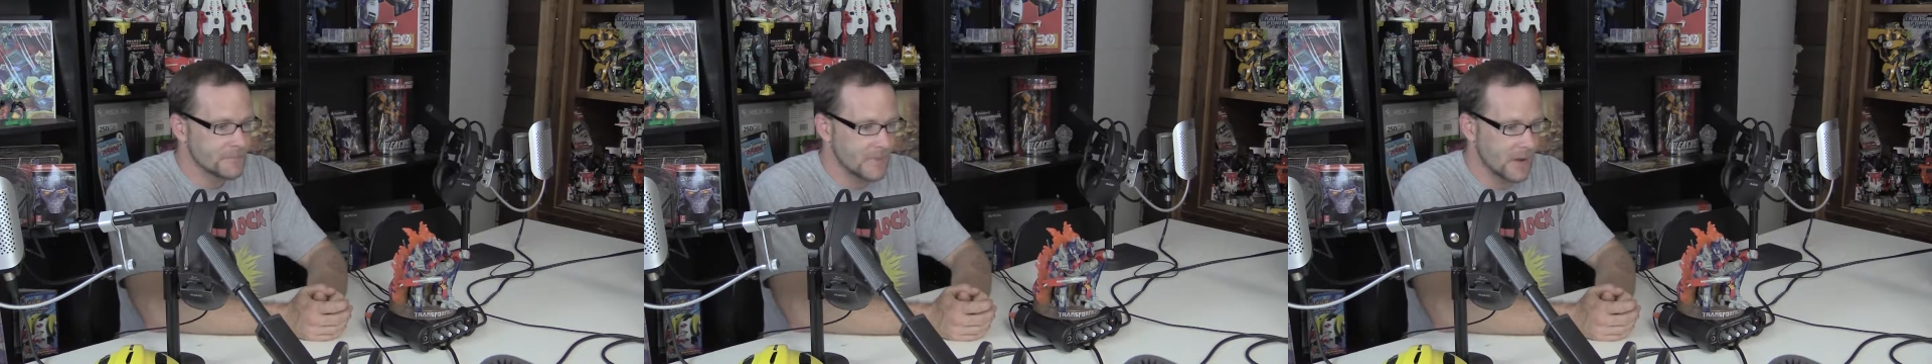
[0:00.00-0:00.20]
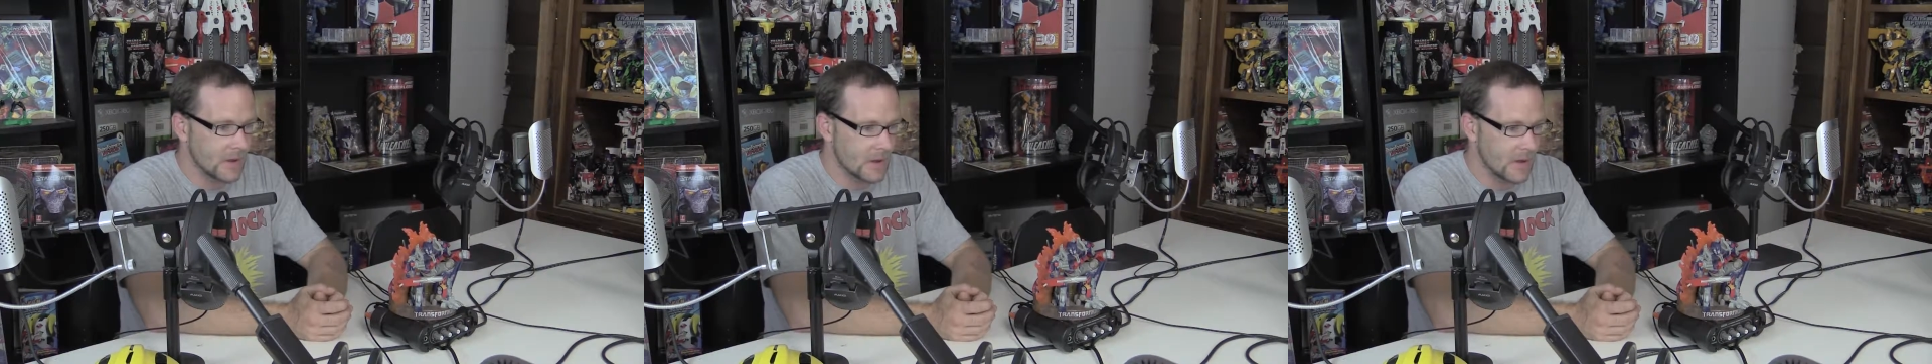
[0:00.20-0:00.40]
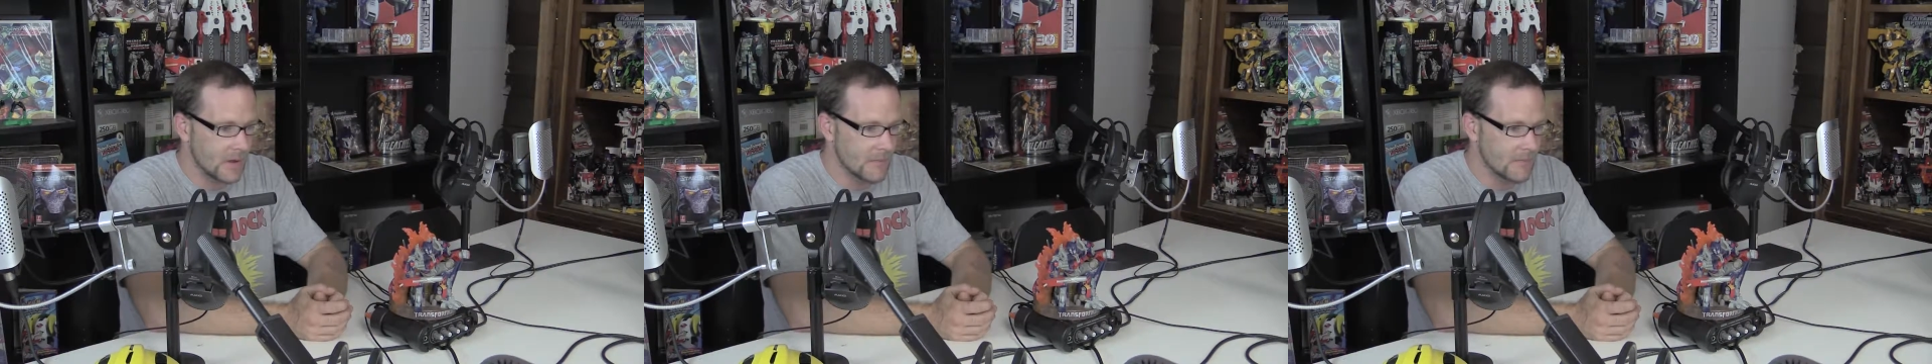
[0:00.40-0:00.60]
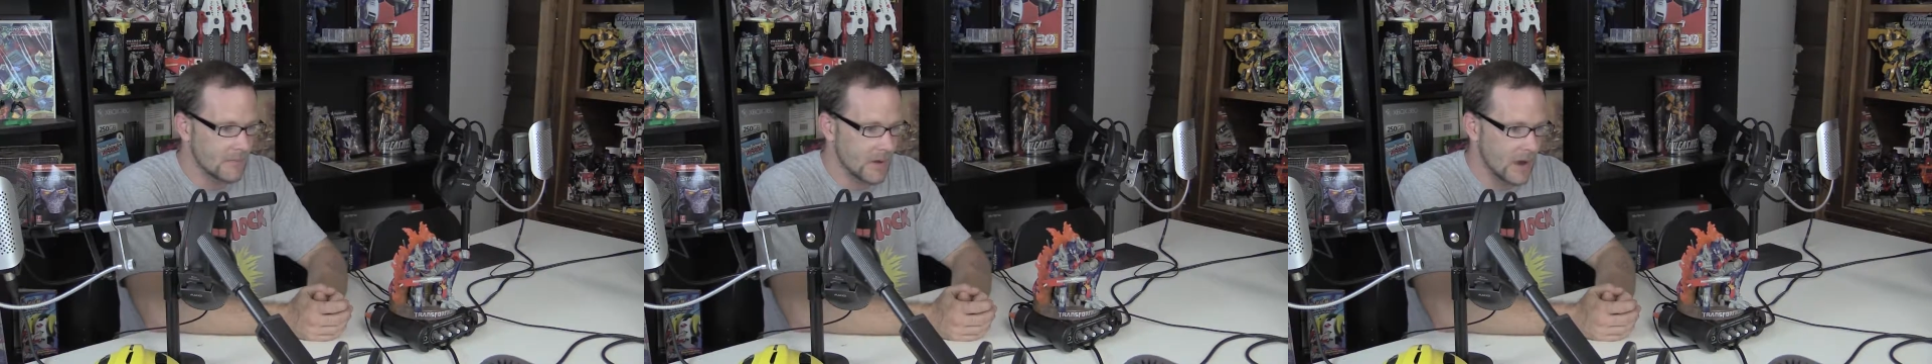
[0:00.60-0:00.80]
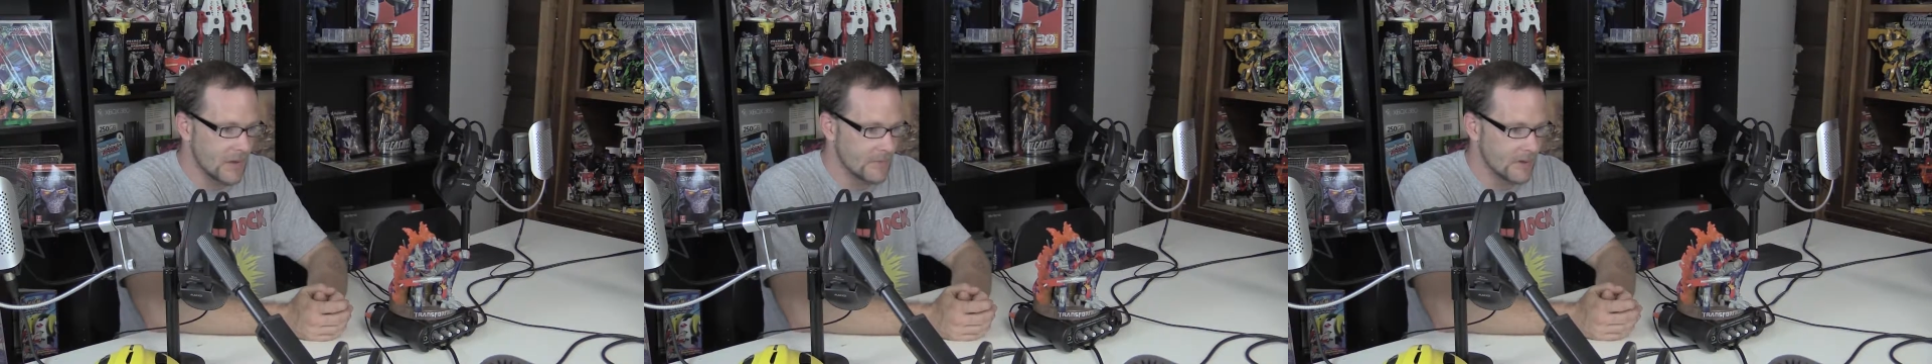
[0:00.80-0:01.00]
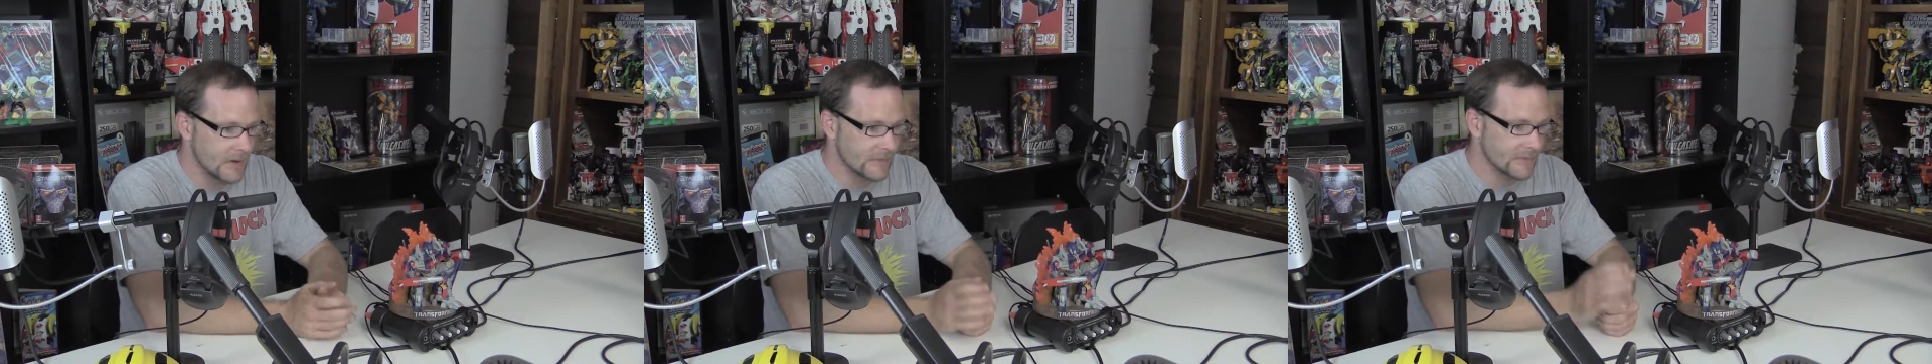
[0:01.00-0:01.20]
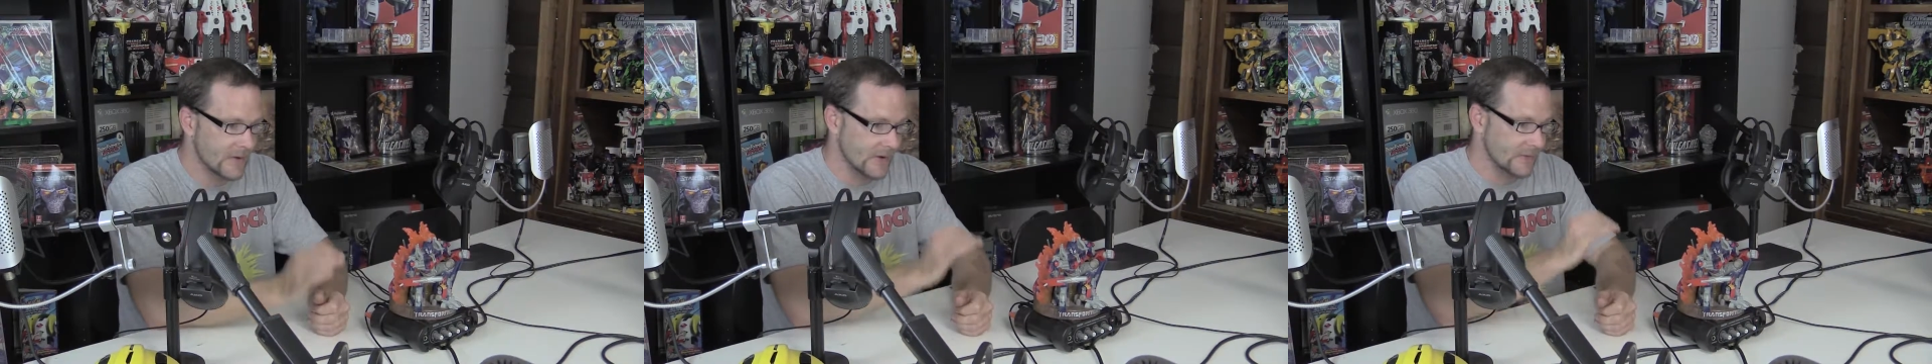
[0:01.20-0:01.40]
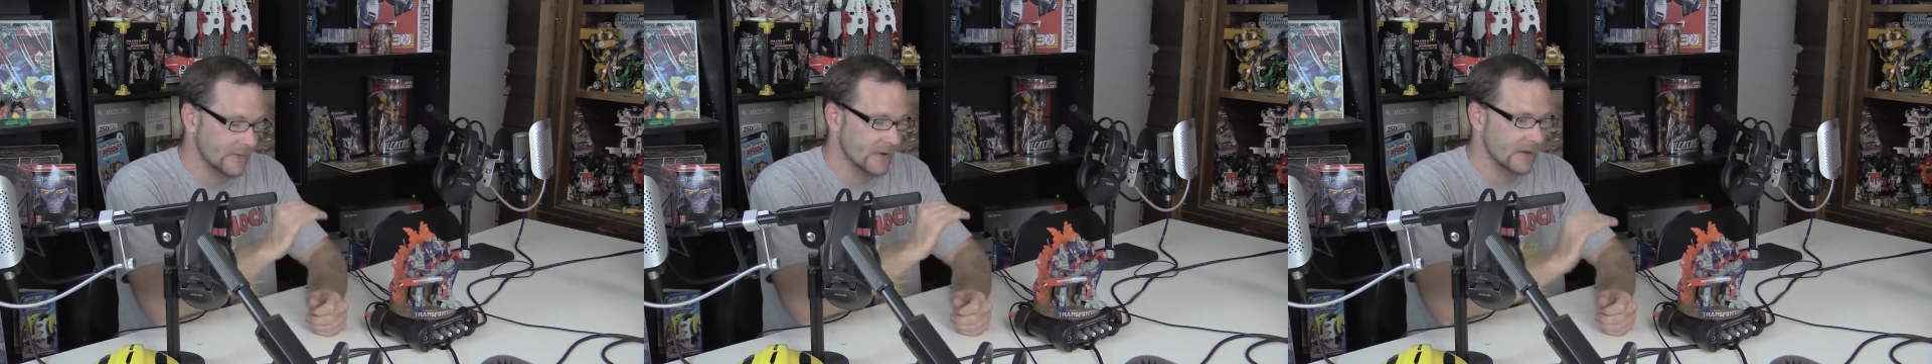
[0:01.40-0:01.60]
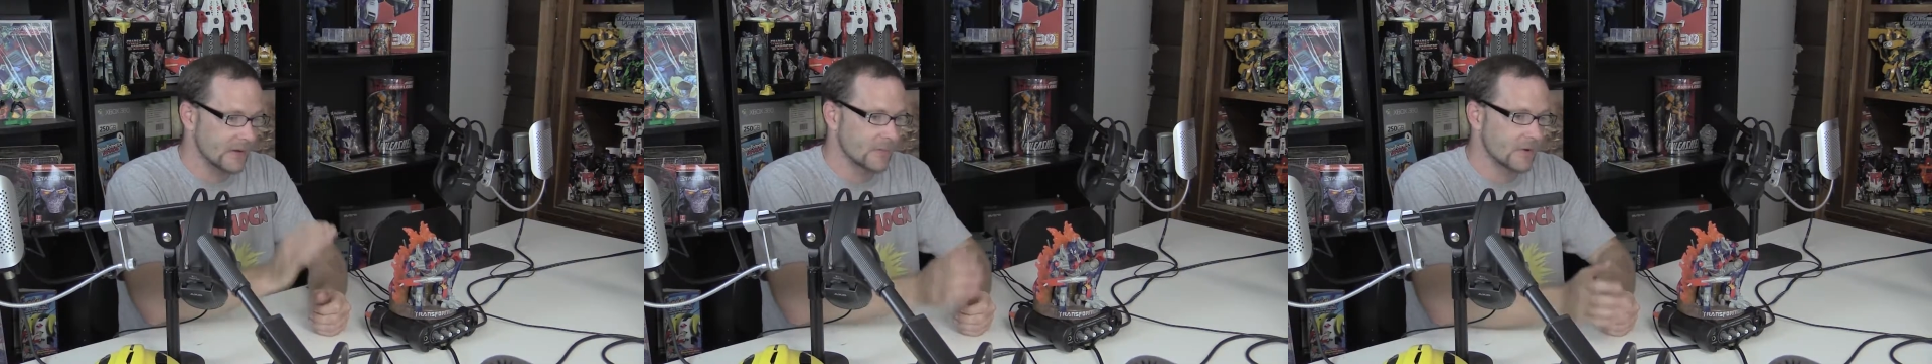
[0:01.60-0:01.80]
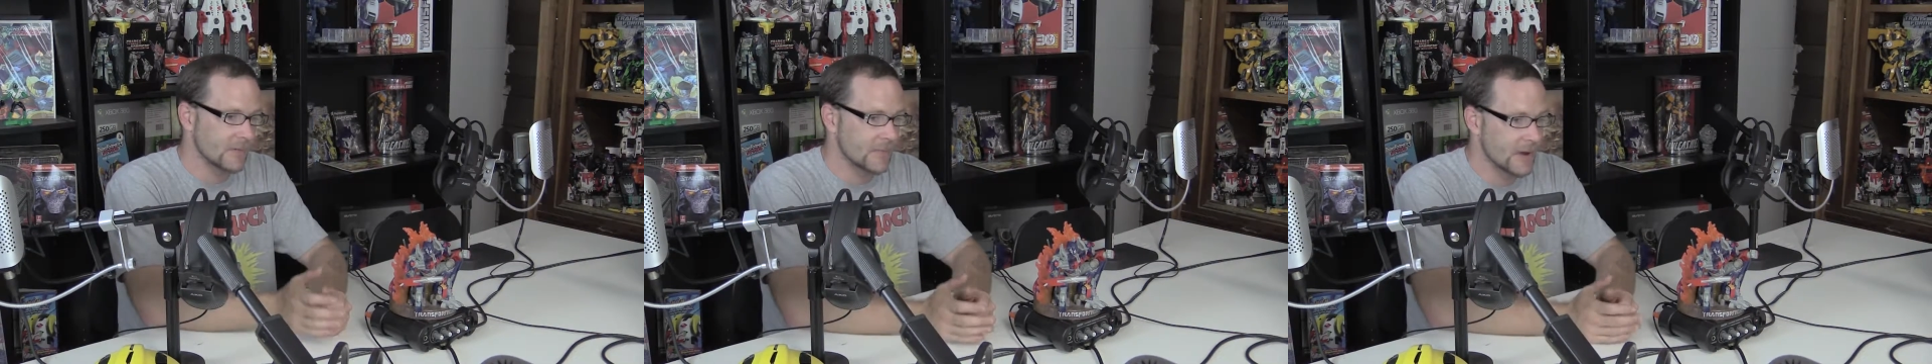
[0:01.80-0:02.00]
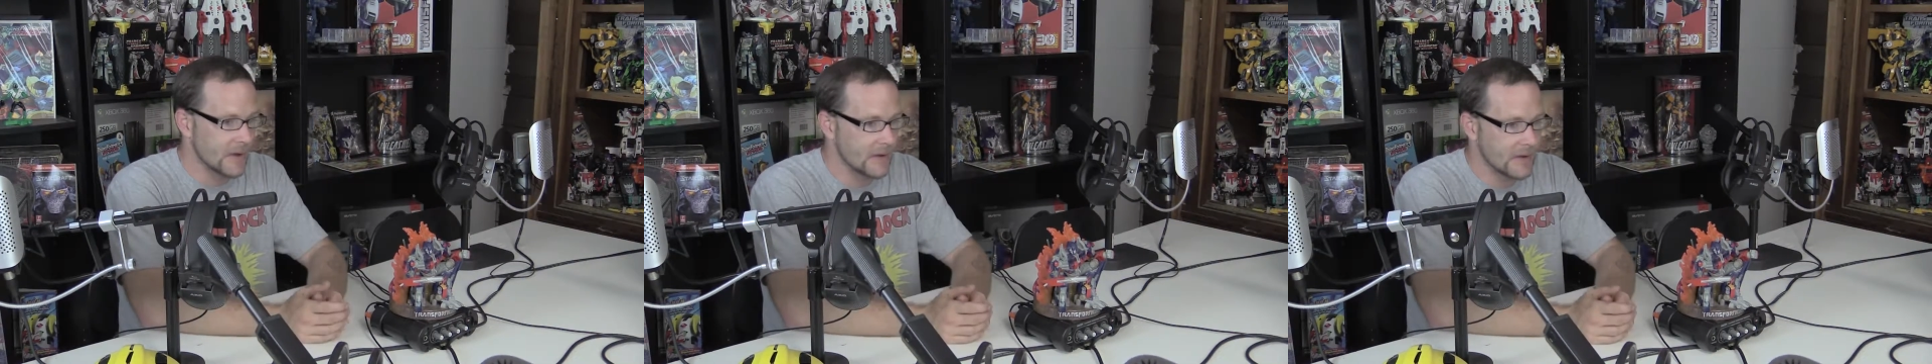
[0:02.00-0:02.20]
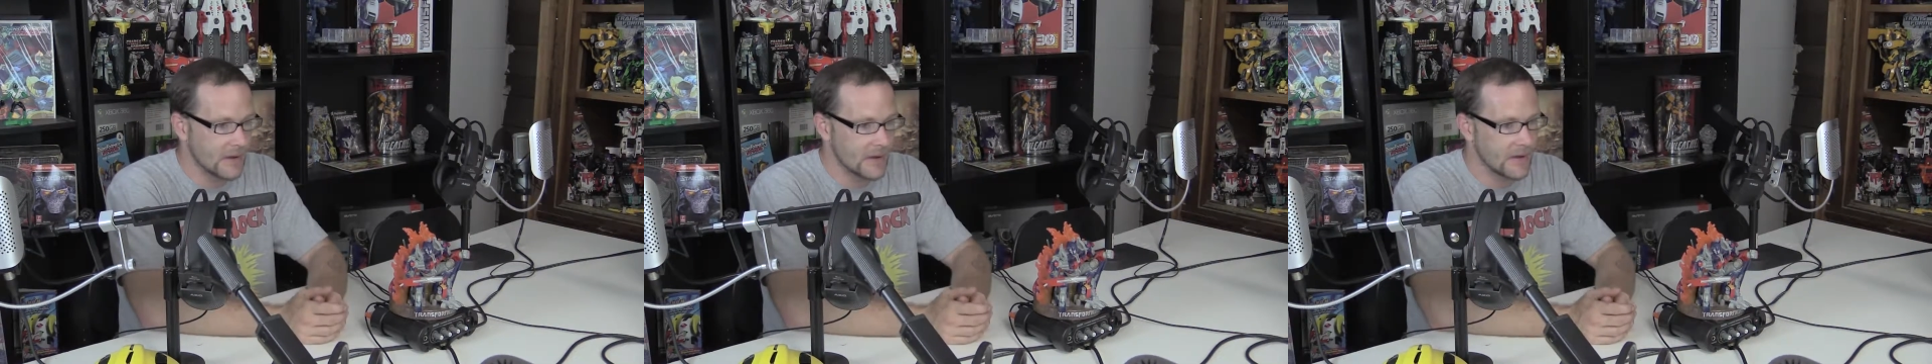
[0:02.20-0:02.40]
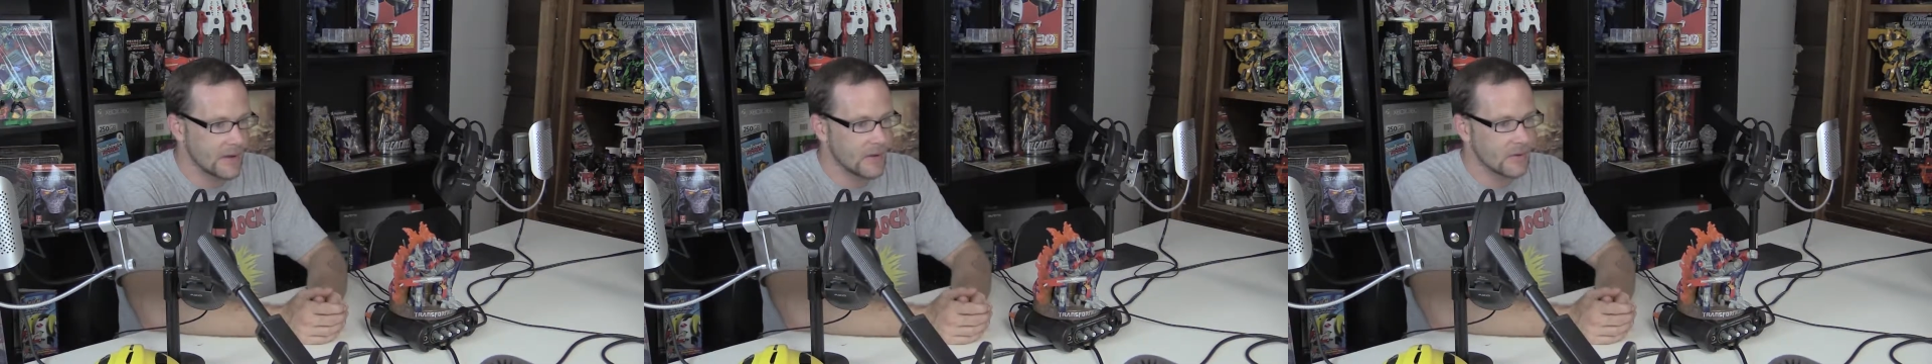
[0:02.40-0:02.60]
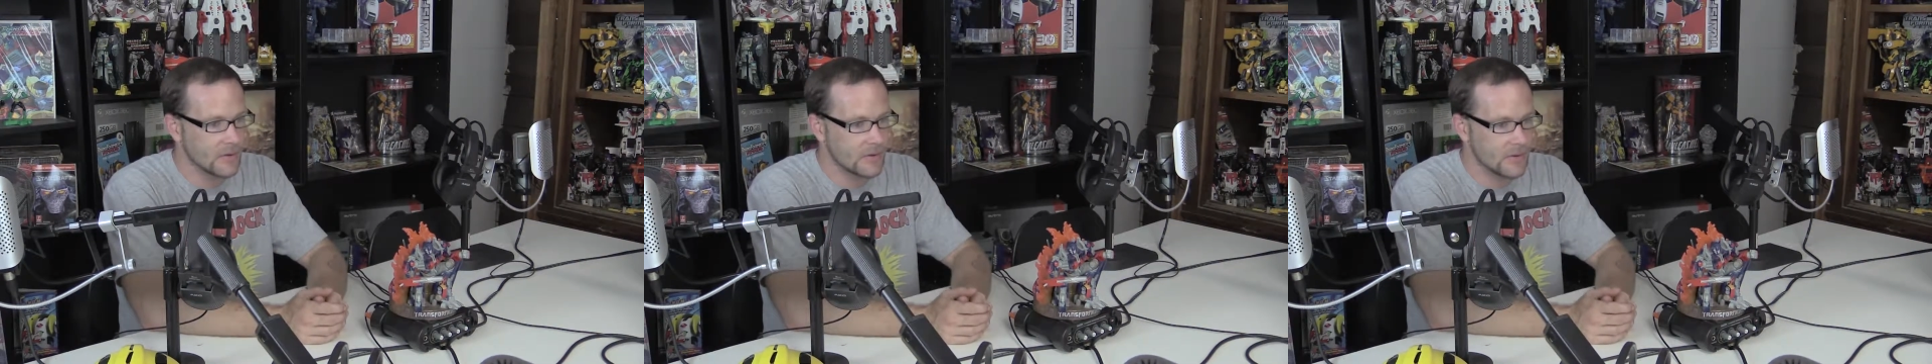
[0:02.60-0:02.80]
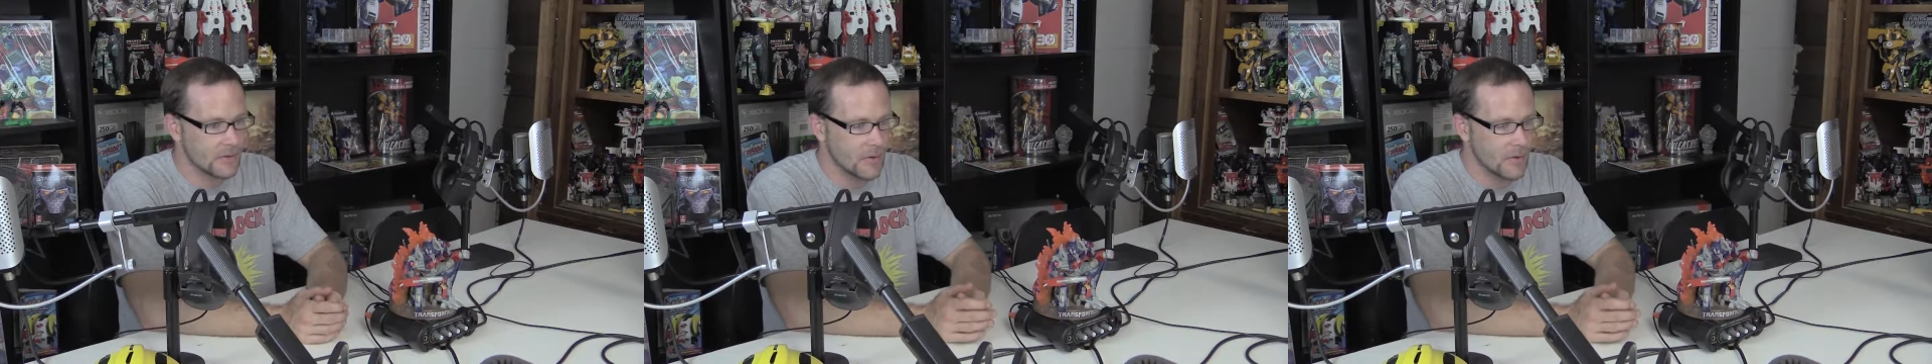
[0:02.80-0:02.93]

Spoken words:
It's actually getting repainted a